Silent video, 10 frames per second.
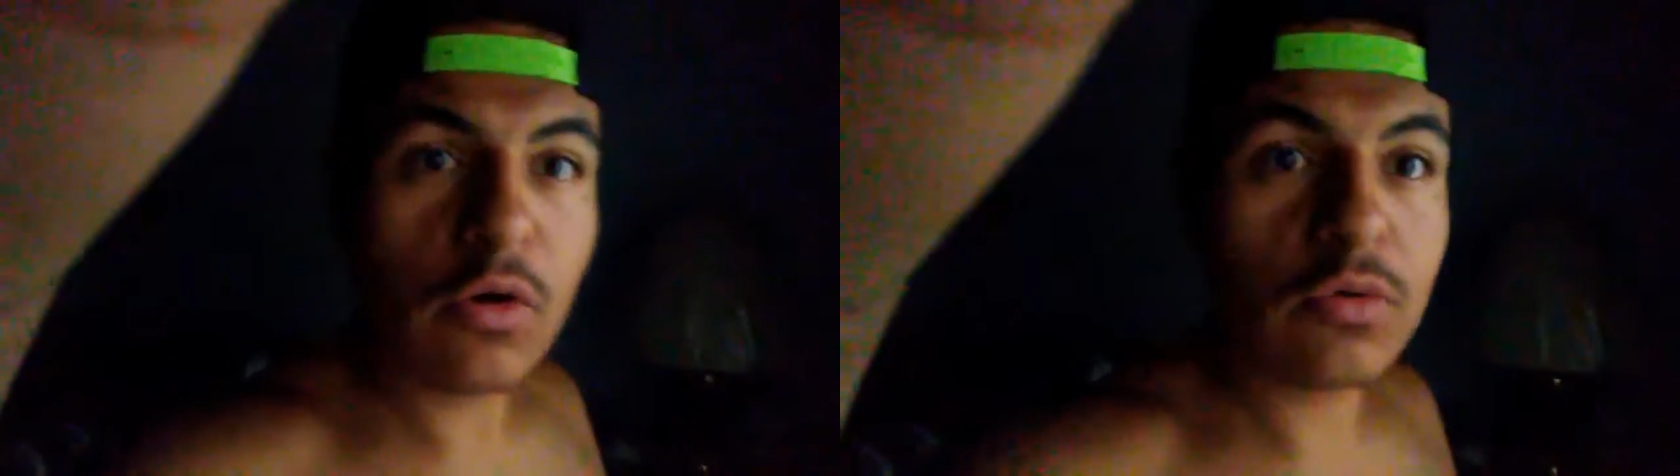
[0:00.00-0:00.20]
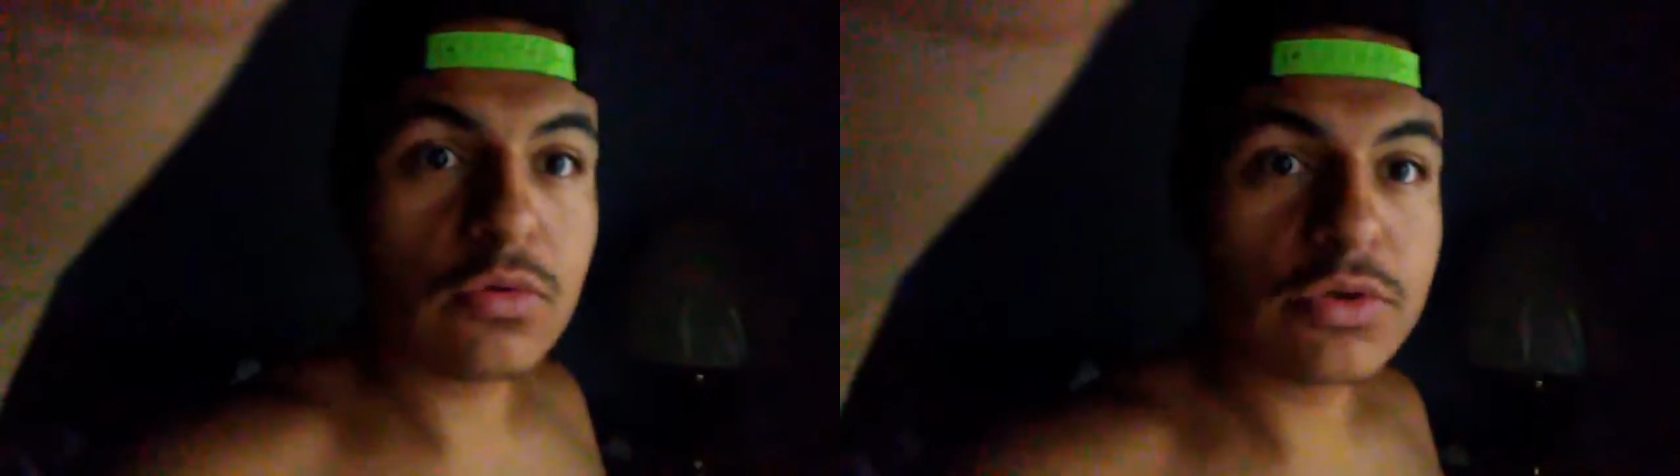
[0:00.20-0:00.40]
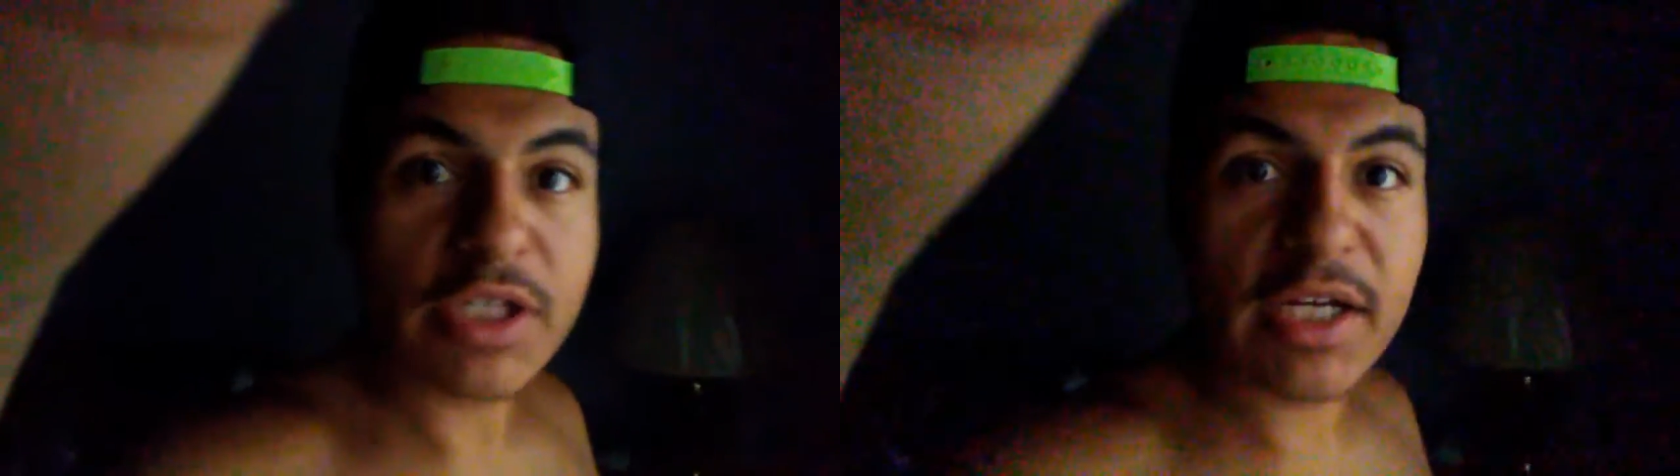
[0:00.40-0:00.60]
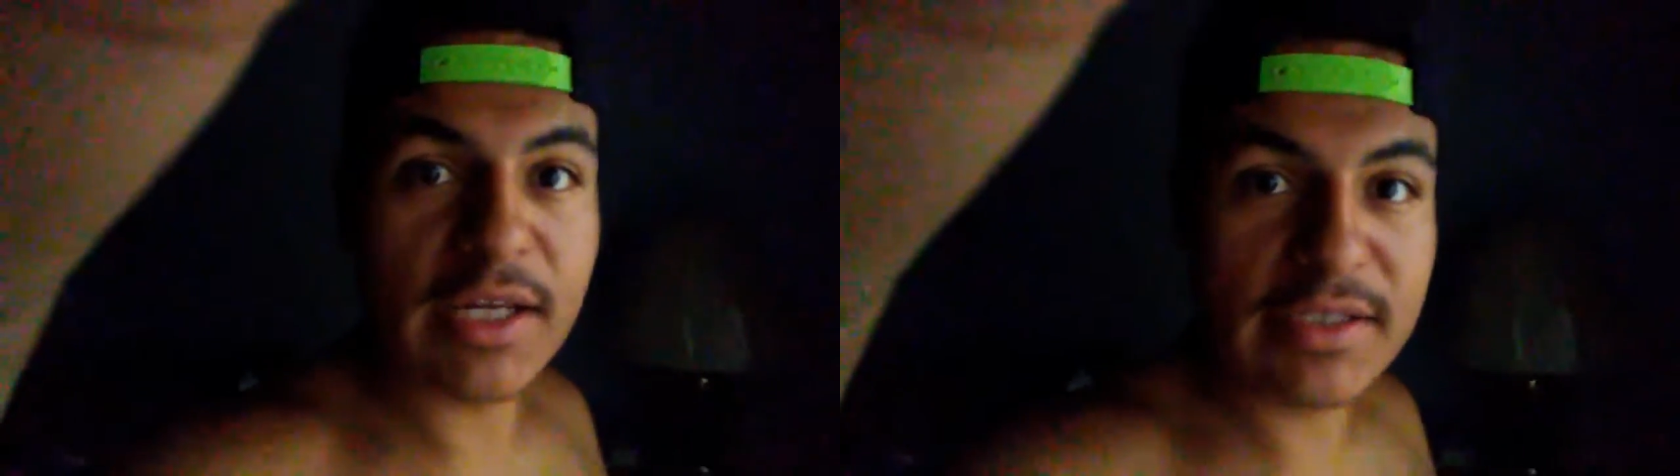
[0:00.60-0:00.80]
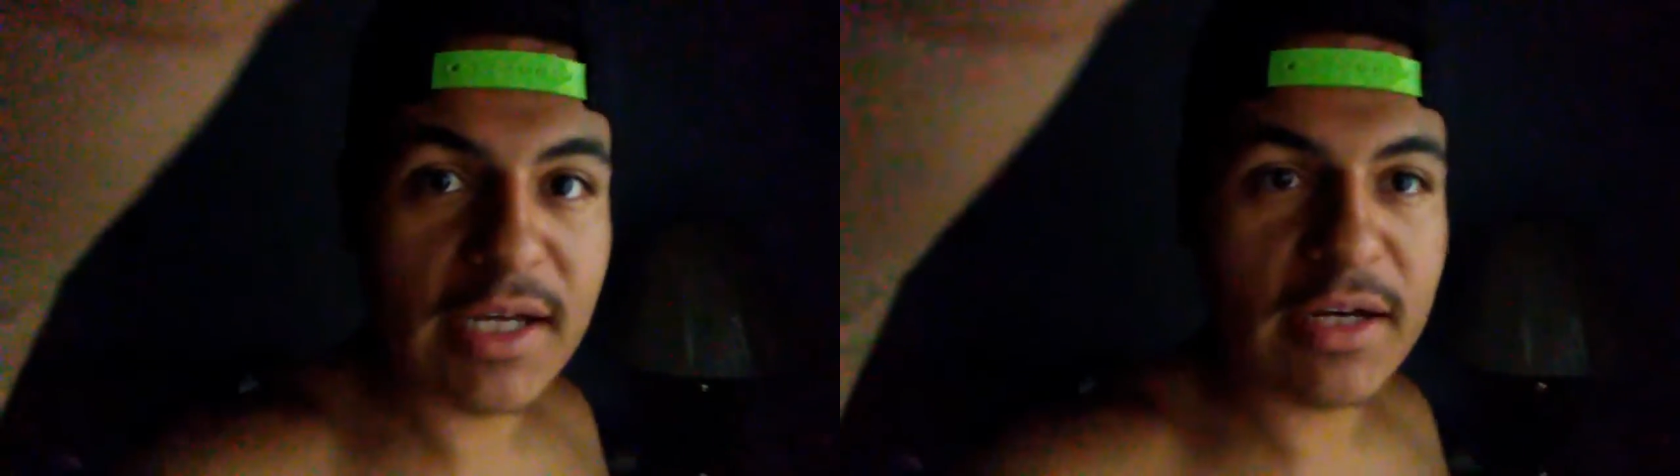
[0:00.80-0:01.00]
oh shit,
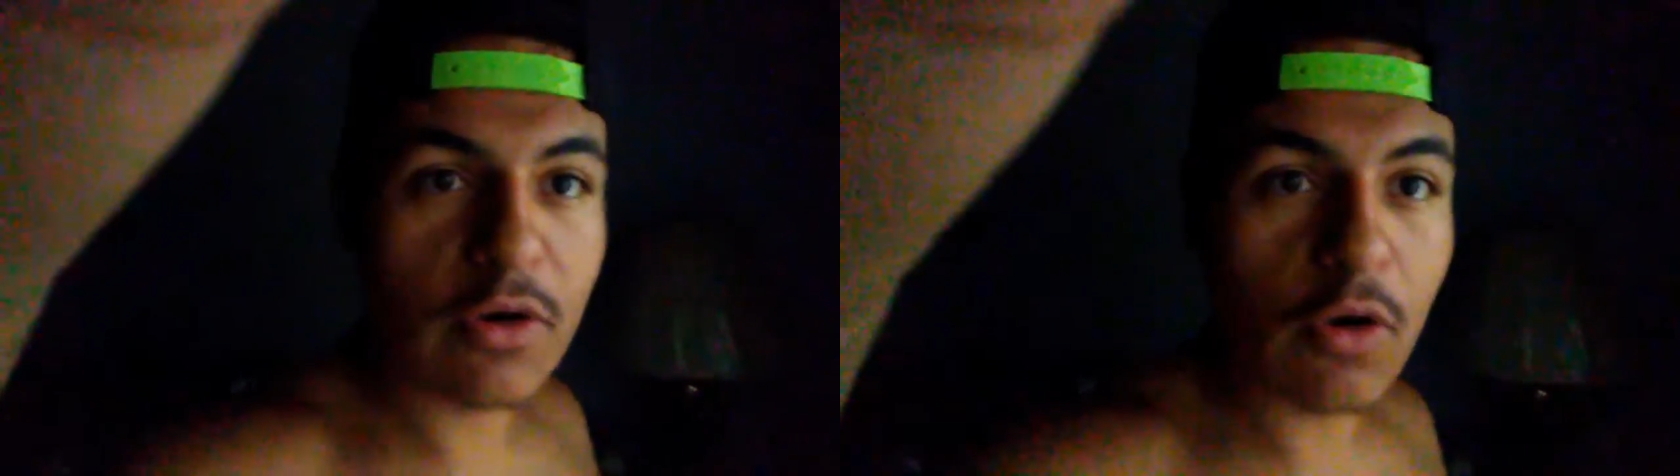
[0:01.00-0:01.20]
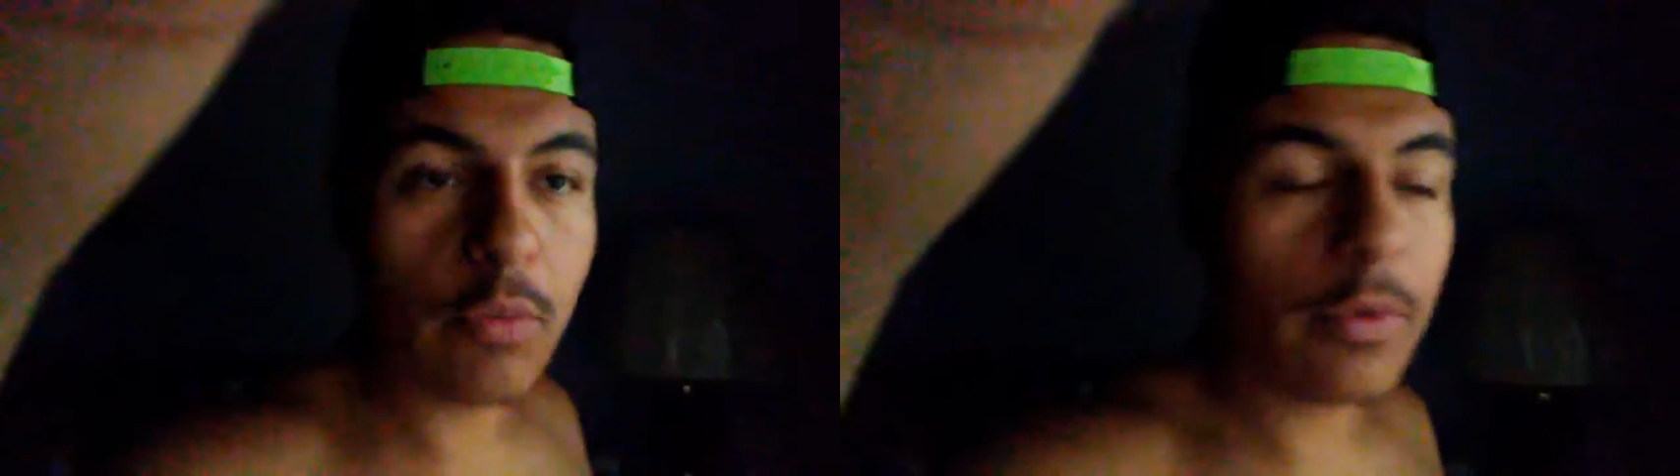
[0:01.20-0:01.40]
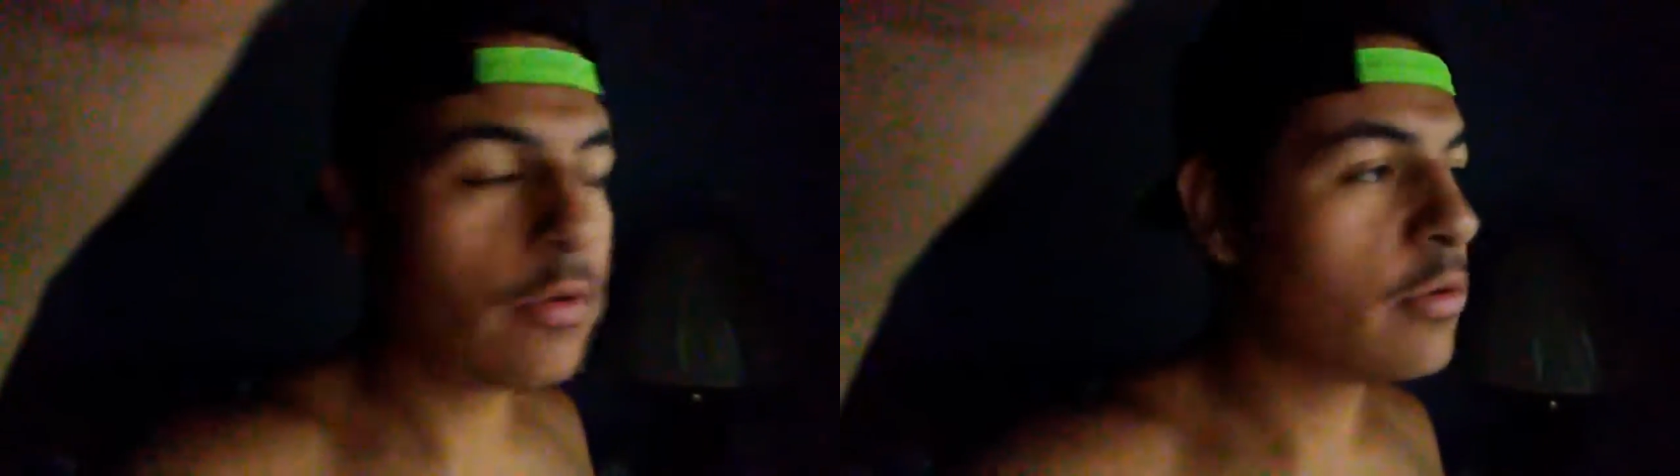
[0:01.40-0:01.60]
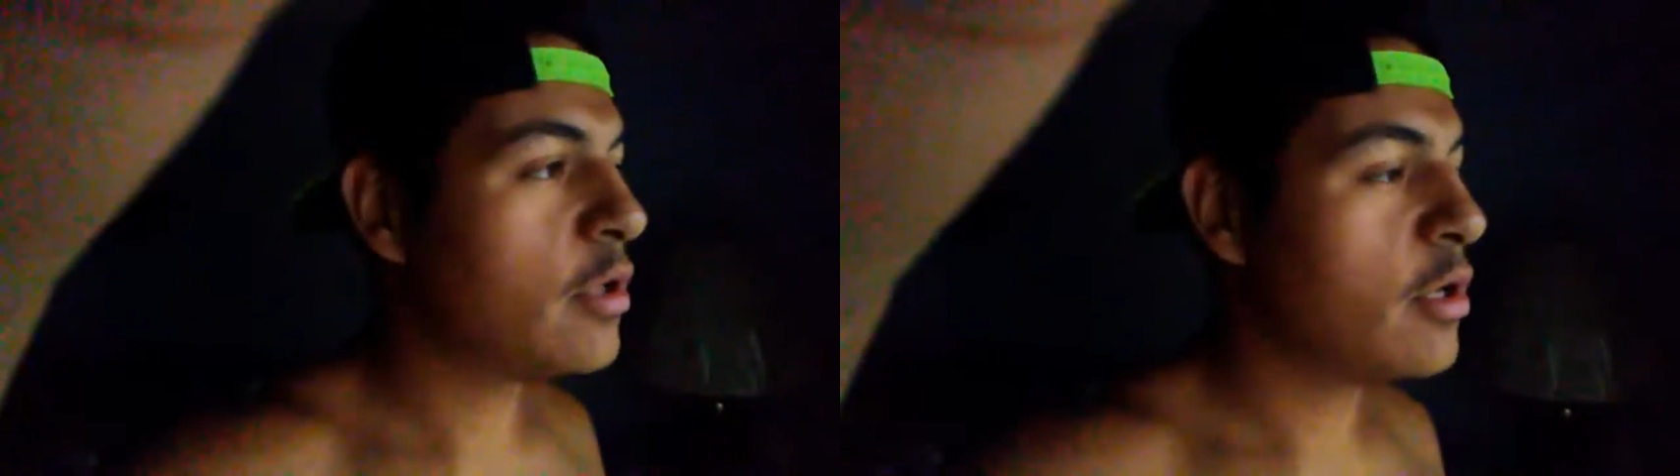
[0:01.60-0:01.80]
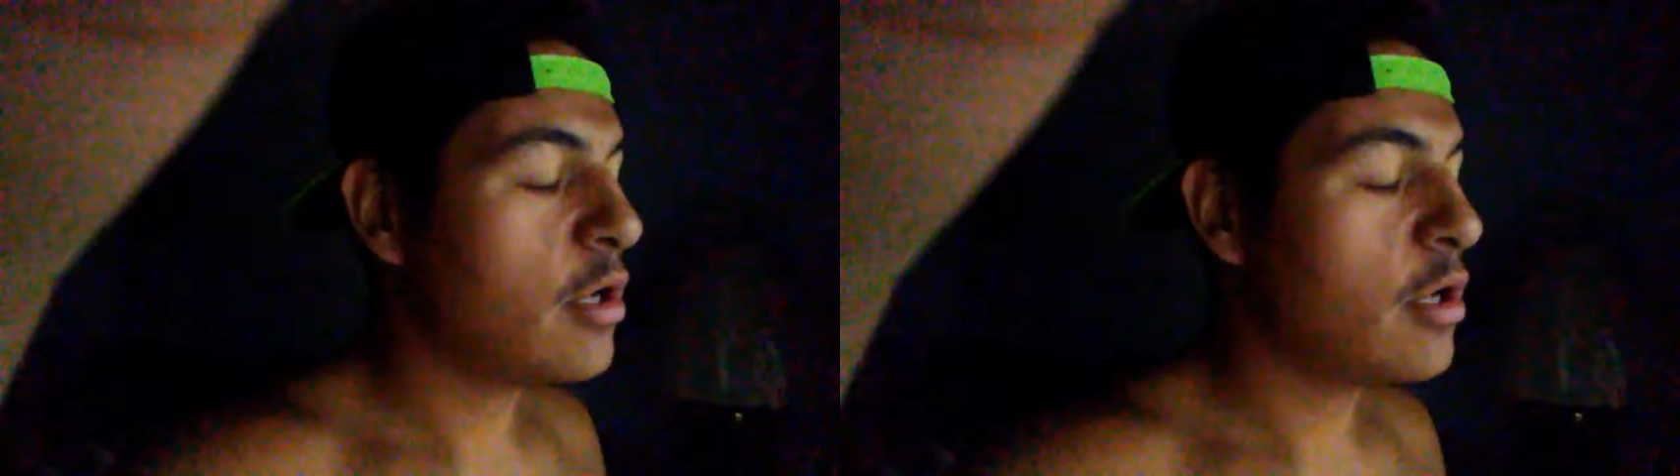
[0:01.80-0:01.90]
he's got a GoPro.